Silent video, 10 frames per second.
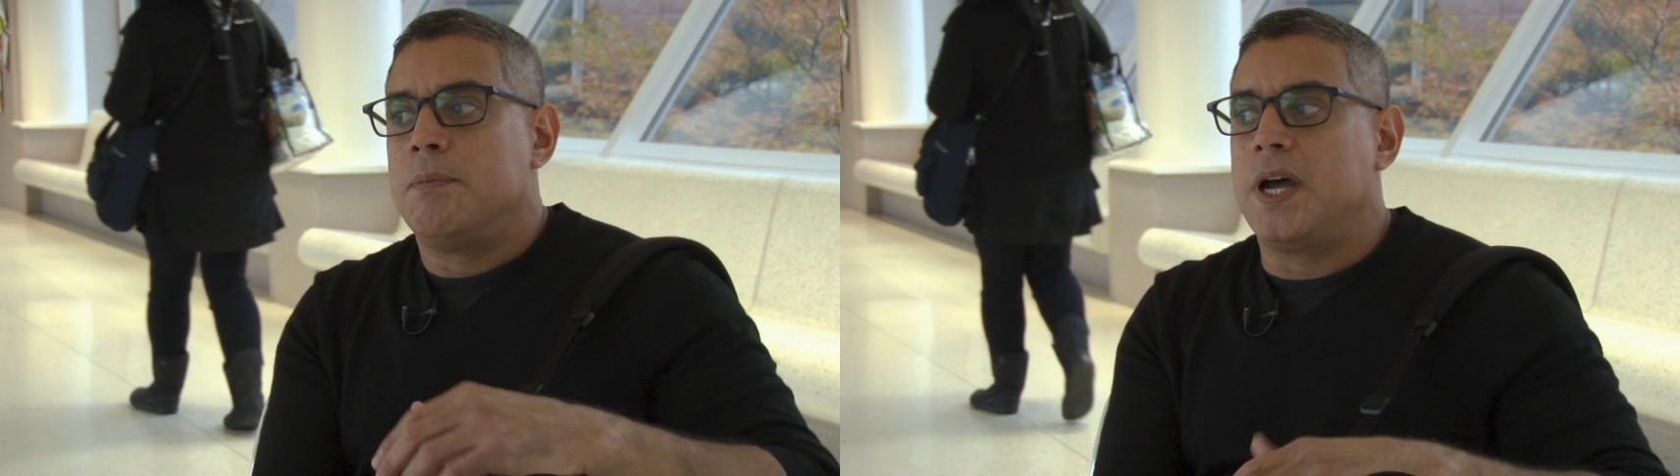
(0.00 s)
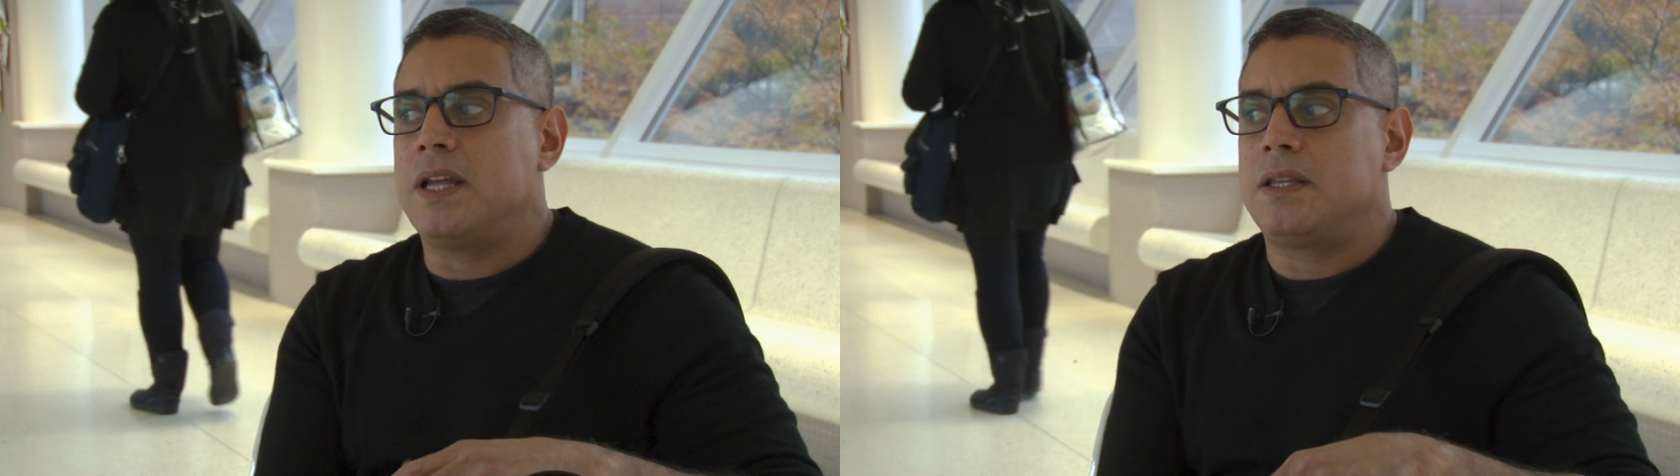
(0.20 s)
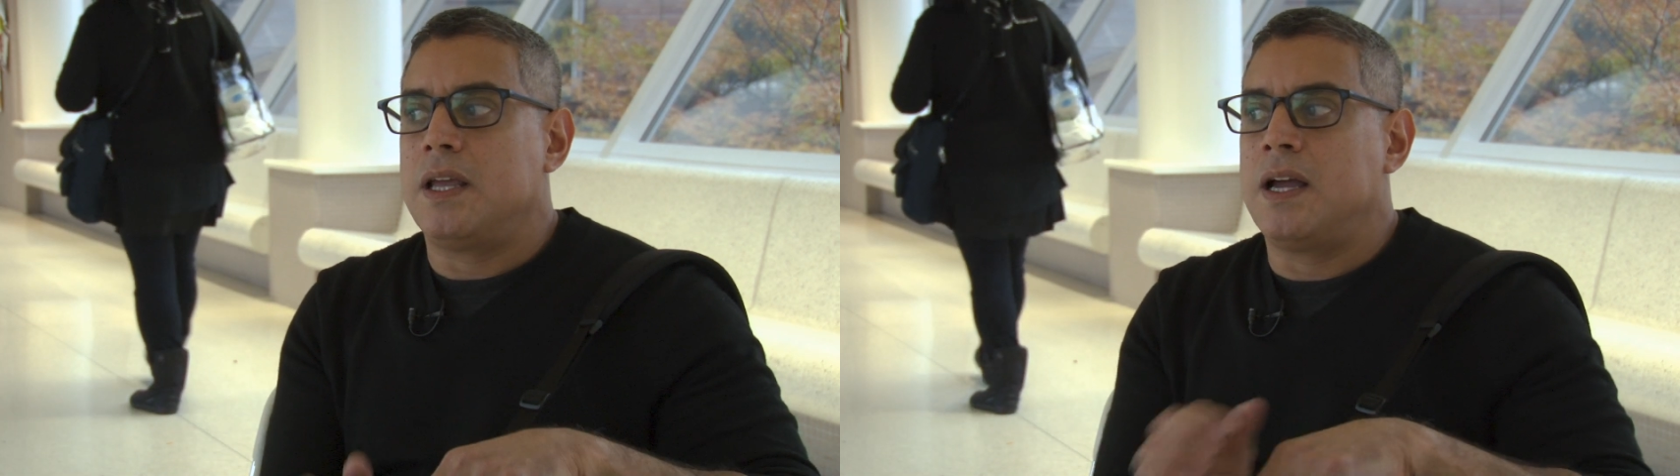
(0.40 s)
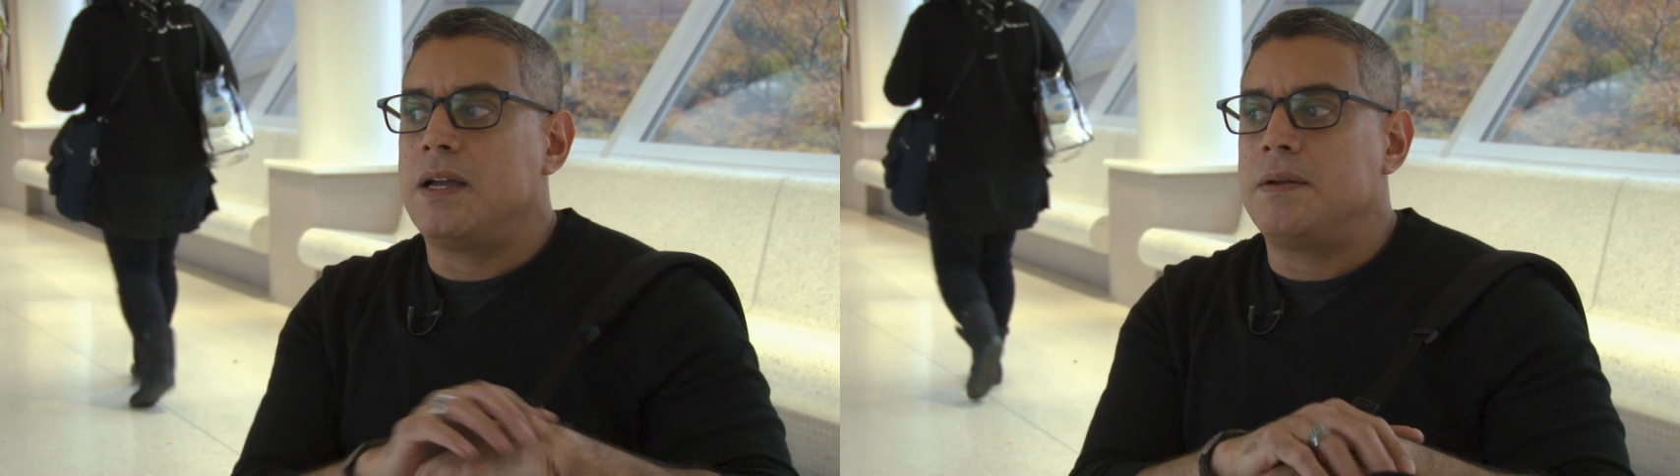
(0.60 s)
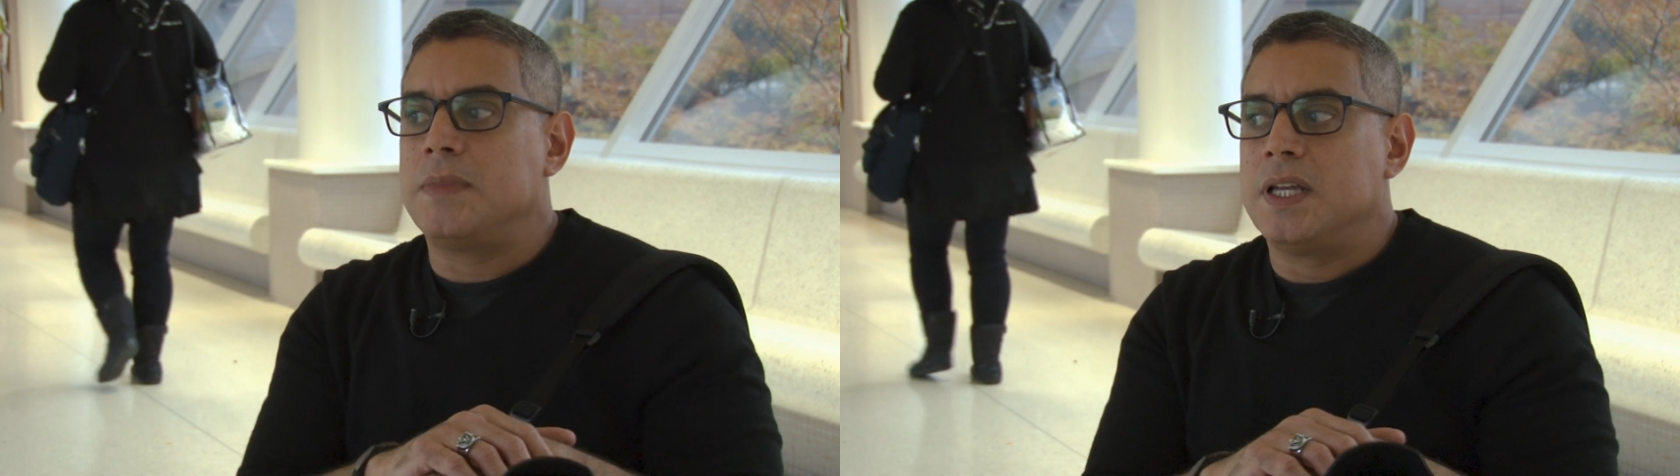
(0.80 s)
but
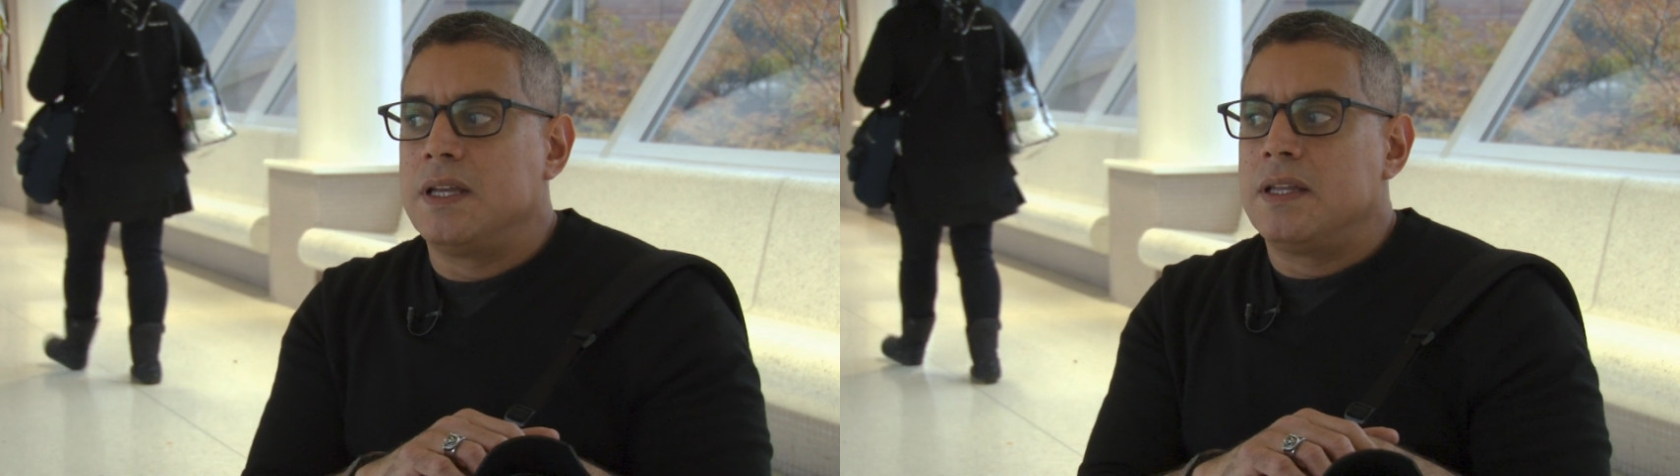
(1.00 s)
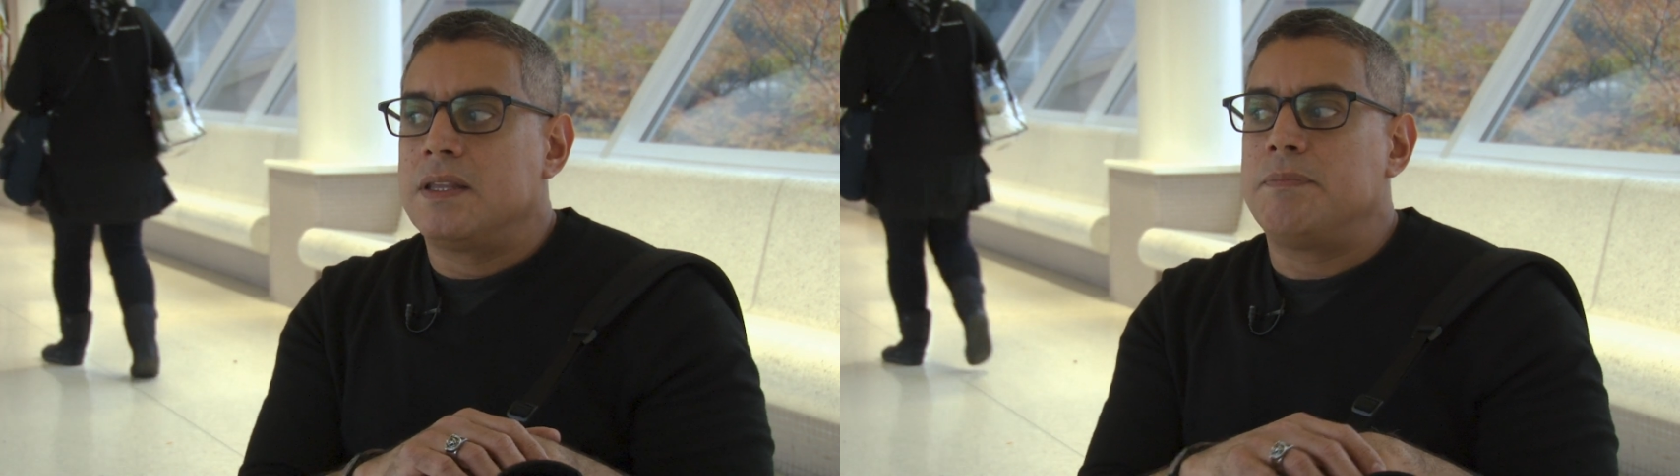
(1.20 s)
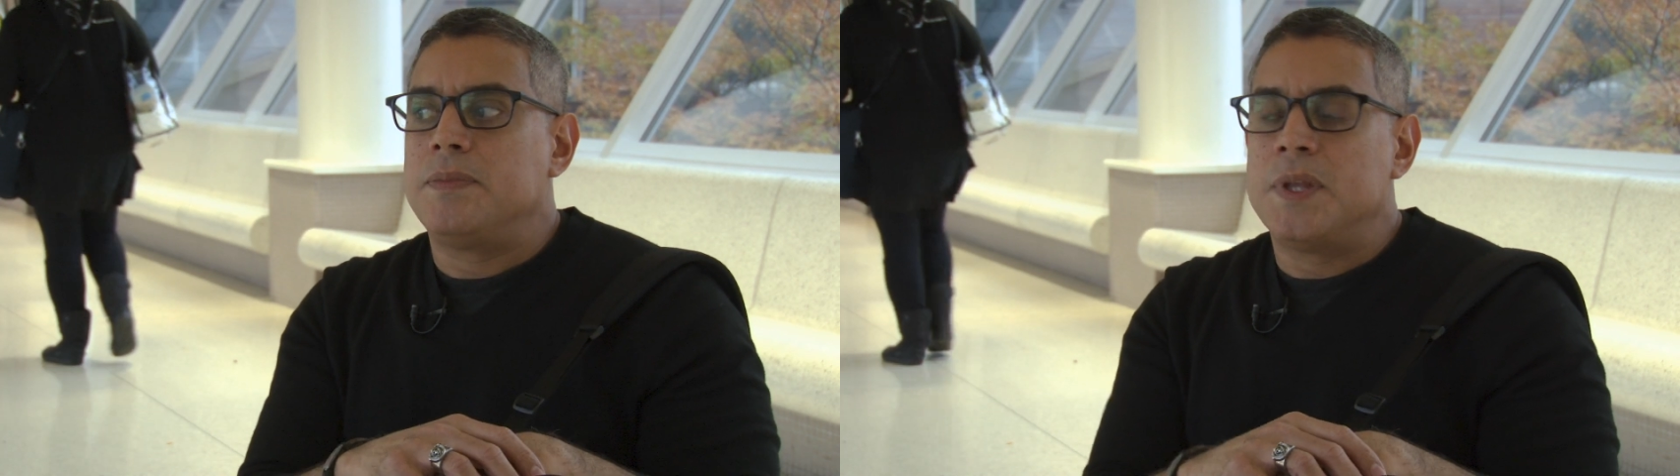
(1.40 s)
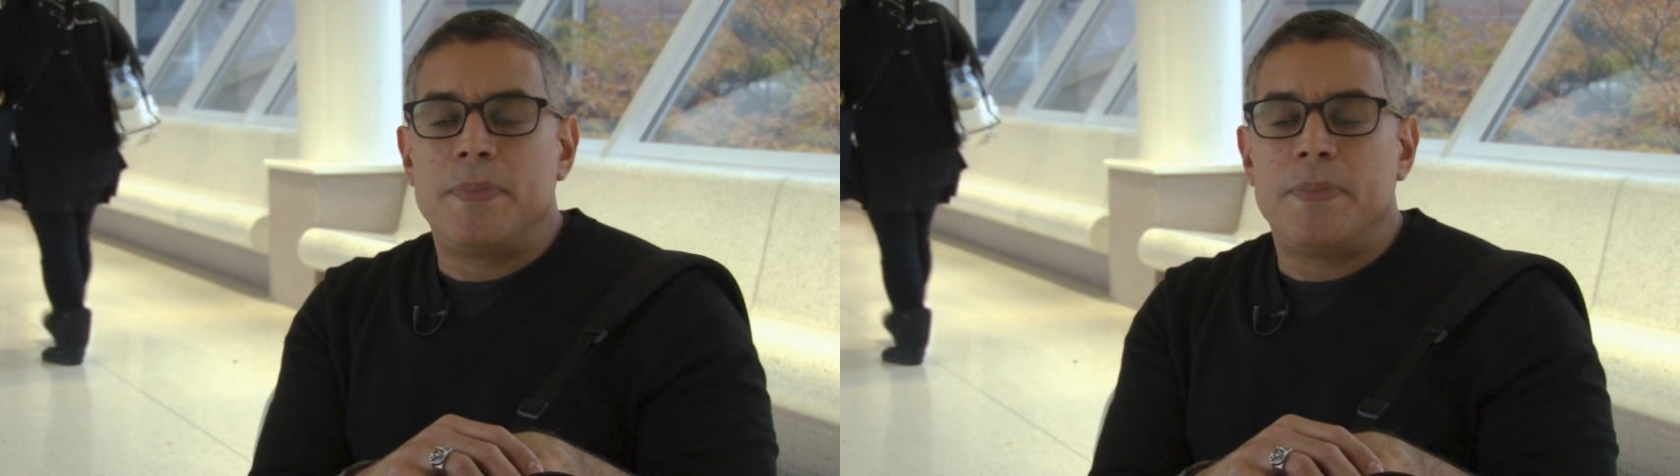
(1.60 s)
the